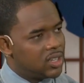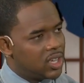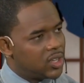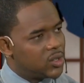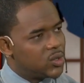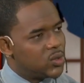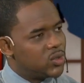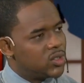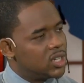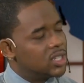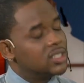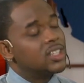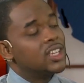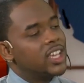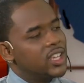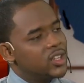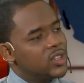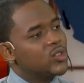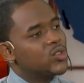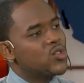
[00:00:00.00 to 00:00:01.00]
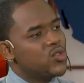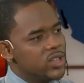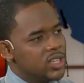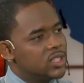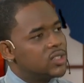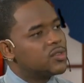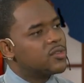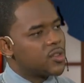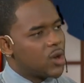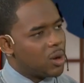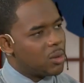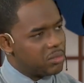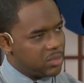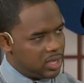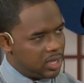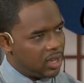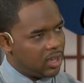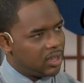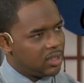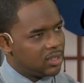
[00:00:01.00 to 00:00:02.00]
then you just increase from there.